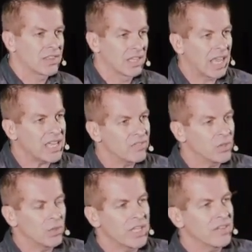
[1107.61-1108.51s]
the life
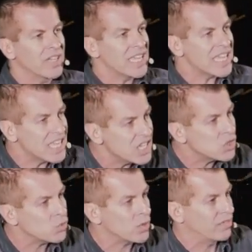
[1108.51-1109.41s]
you live
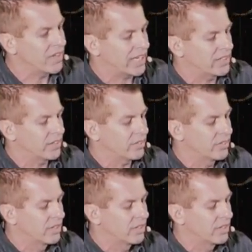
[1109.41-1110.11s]
is reflective